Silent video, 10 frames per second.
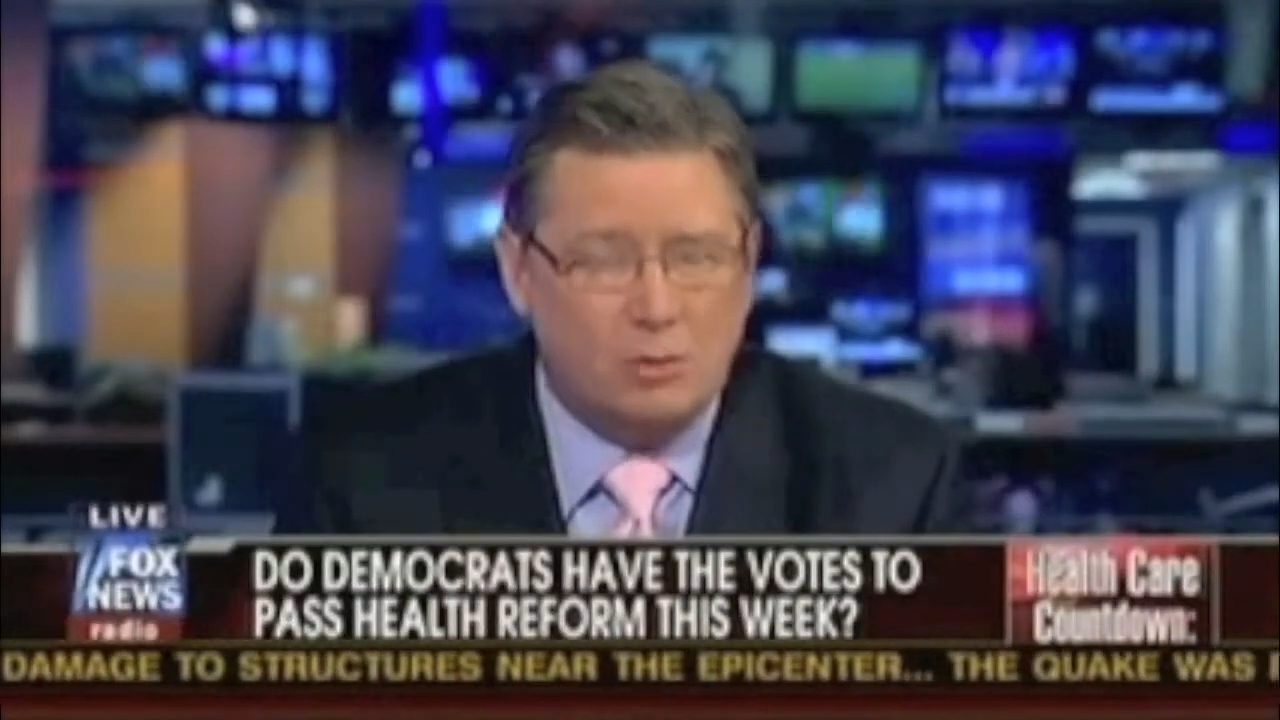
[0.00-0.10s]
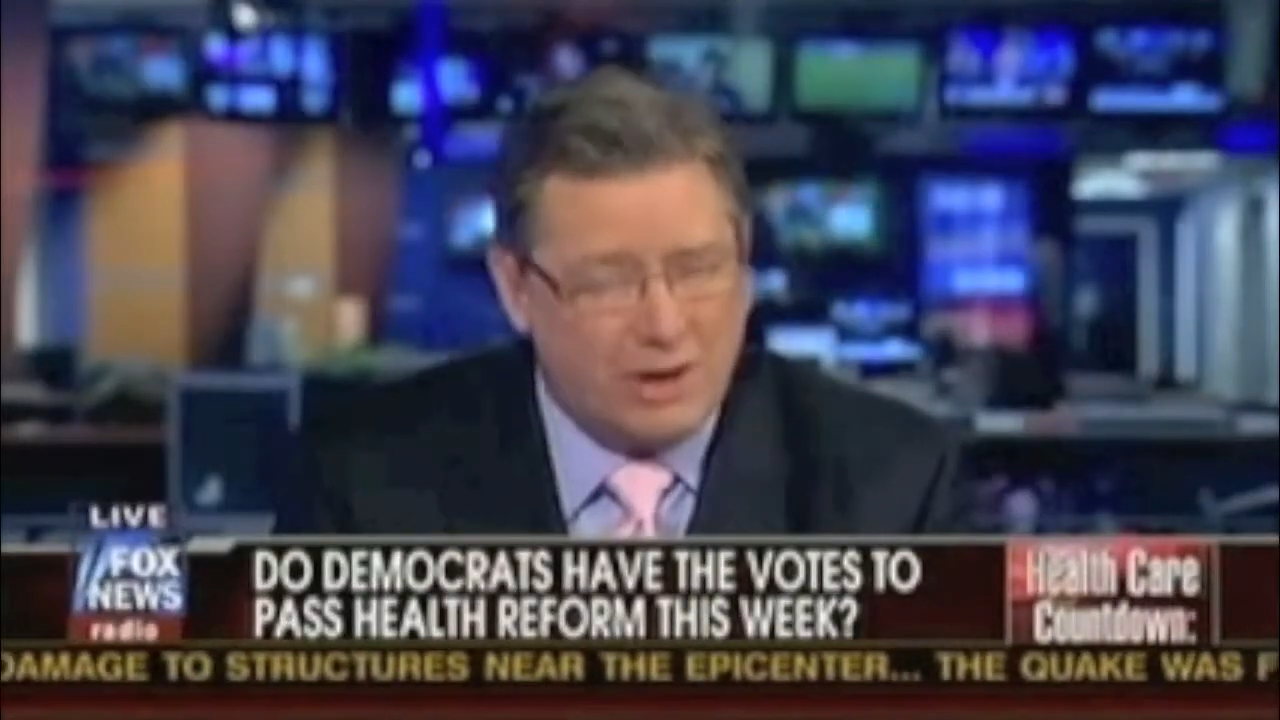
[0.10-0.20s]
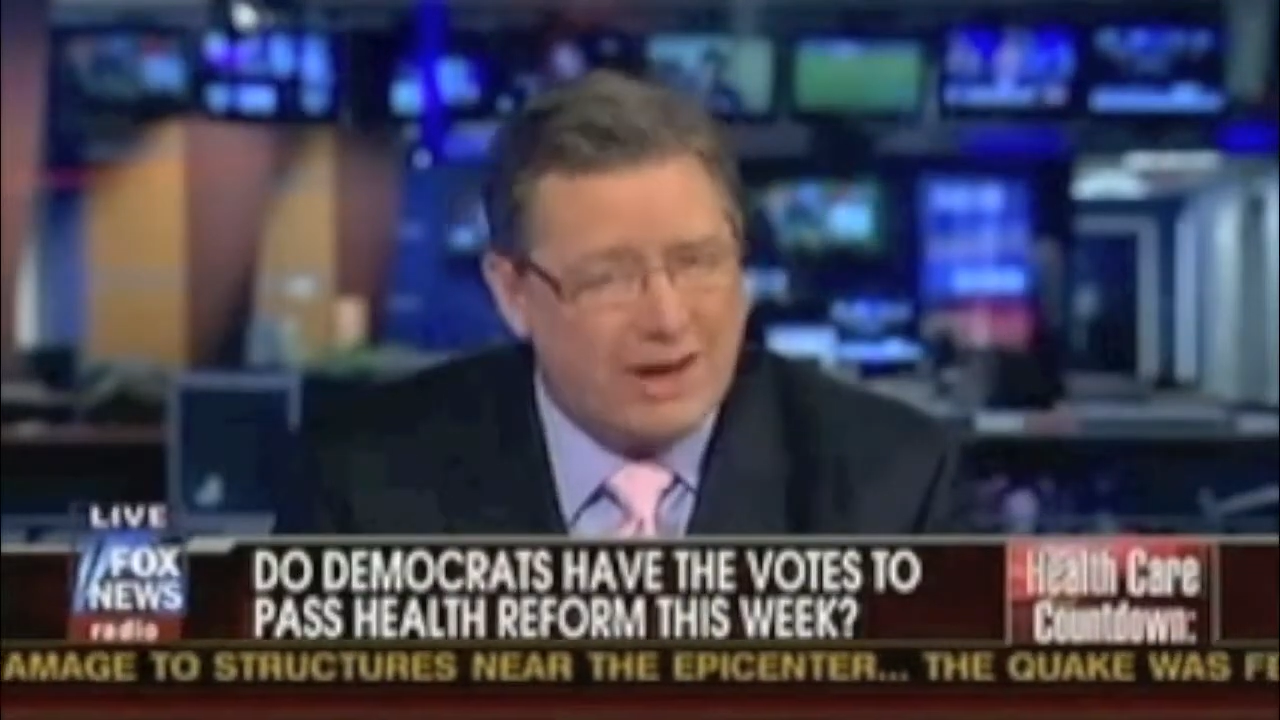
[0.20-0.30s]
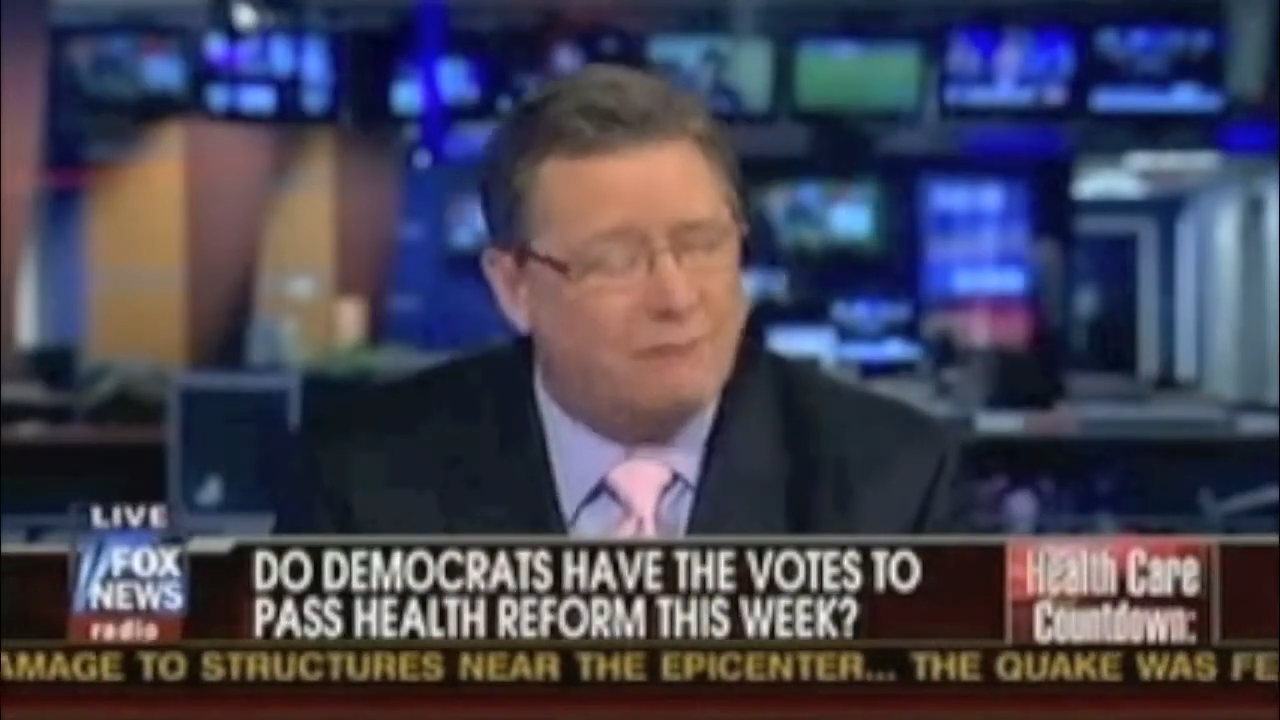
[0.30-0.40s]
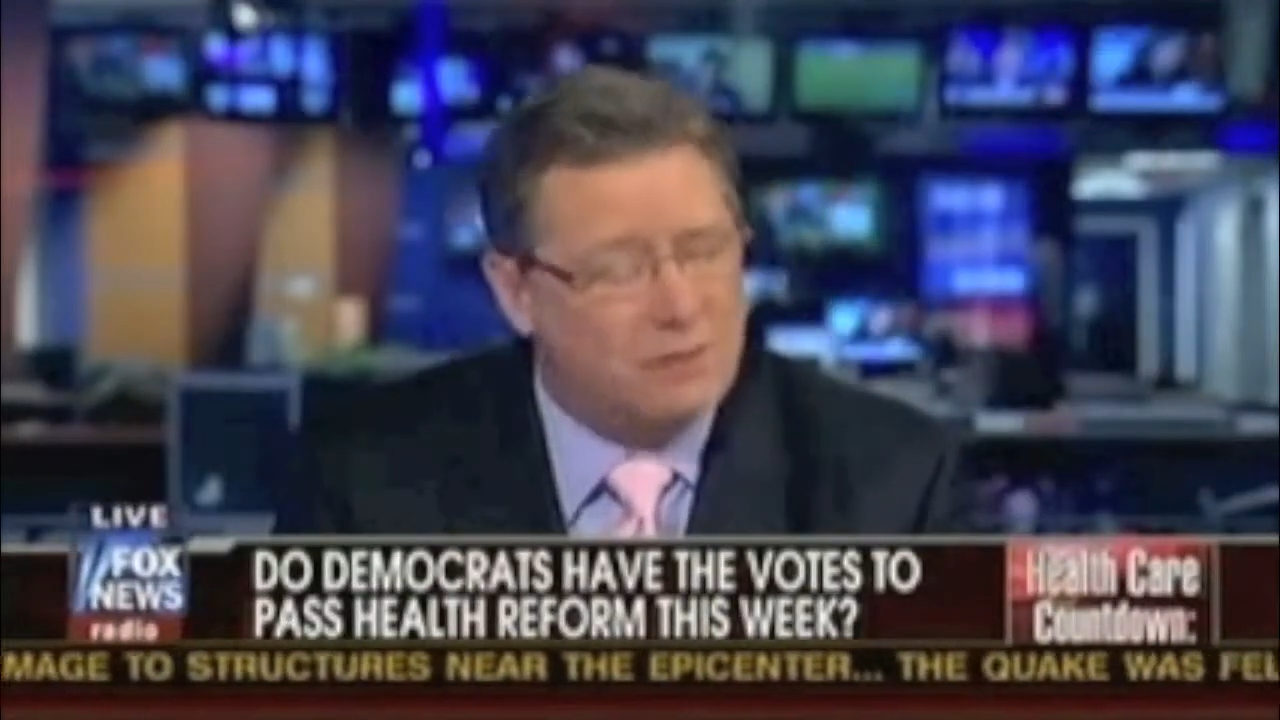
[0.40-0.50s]
who
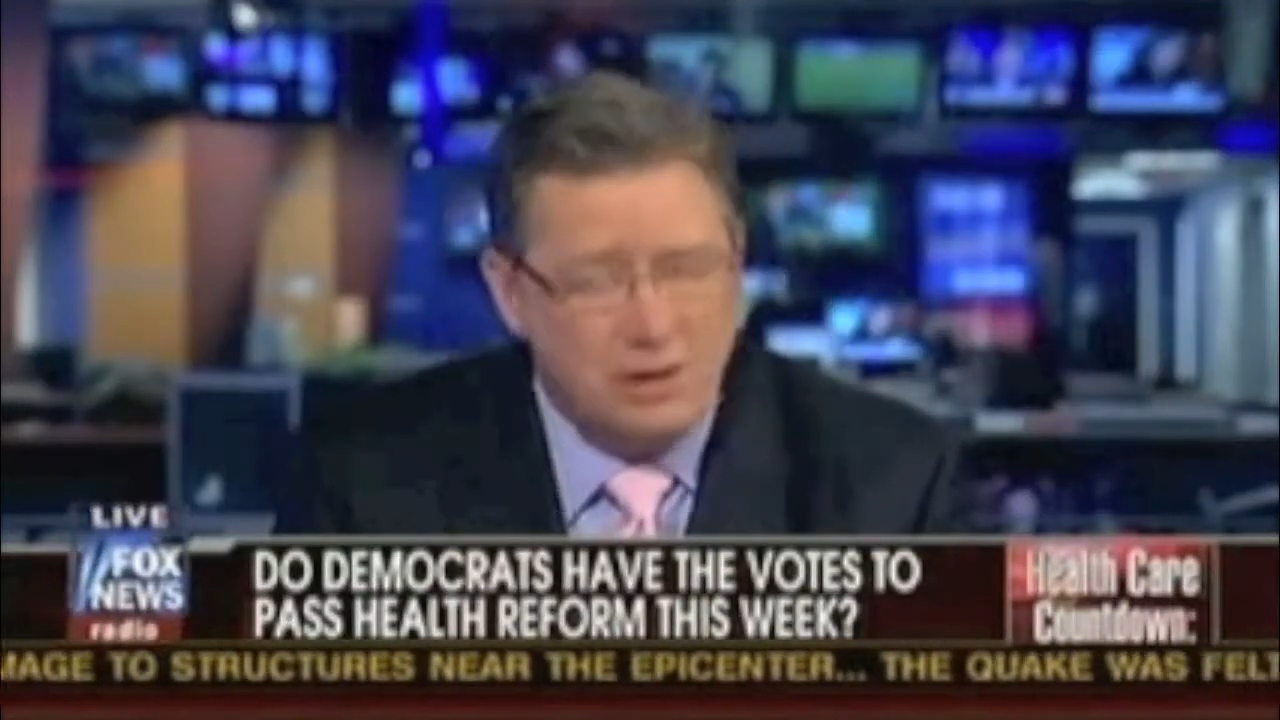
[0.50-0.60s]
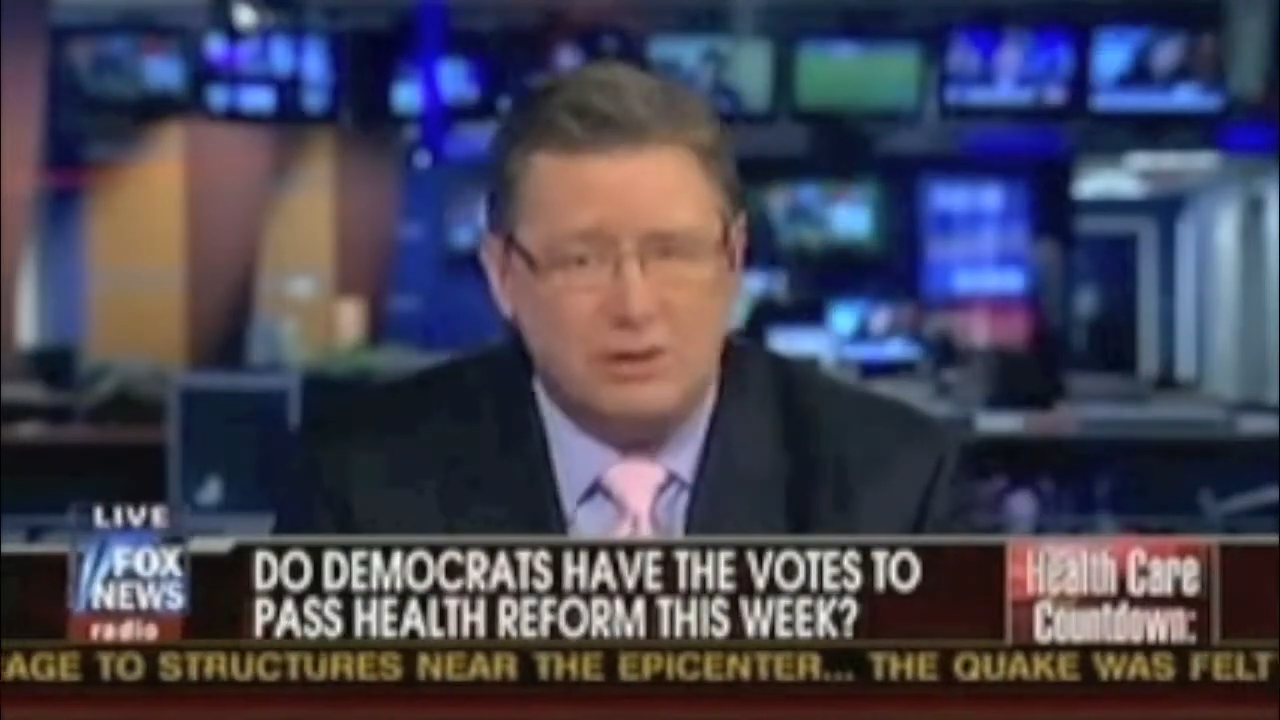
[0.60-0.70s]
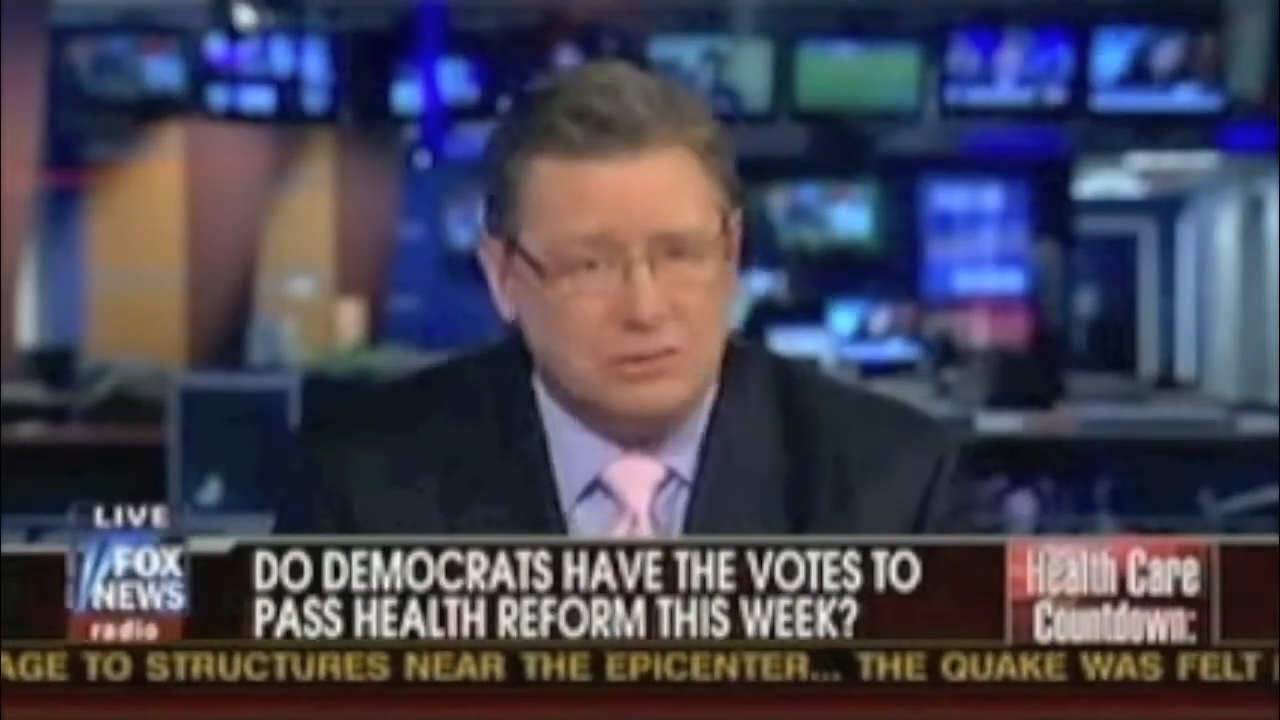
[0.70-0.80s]
will have